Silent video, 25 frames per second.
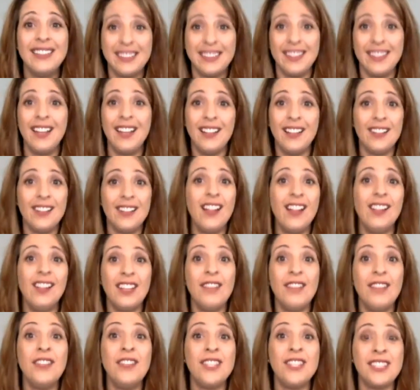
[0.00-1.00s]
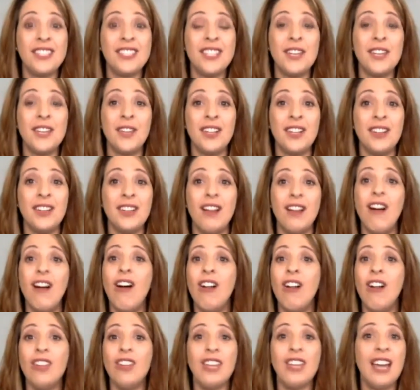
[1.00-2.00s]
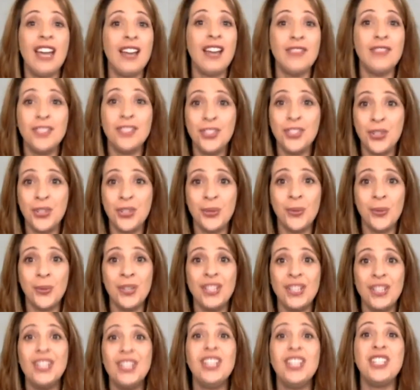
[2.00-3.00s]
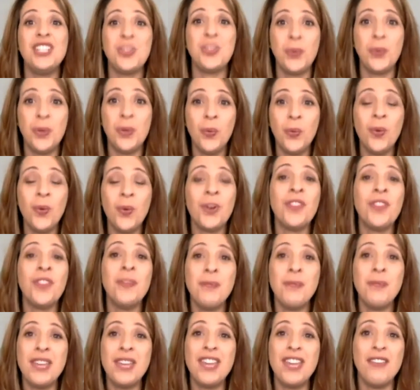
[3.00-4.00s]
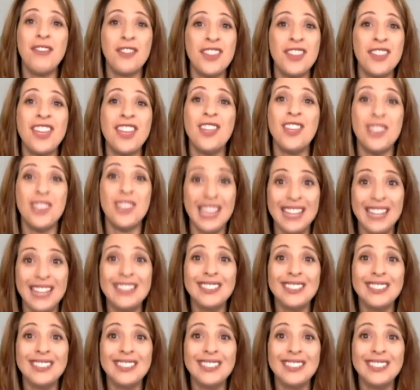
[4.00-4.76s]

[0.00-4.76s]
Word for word: I'll give you the secret. All you have to do is reward the behavior that you like.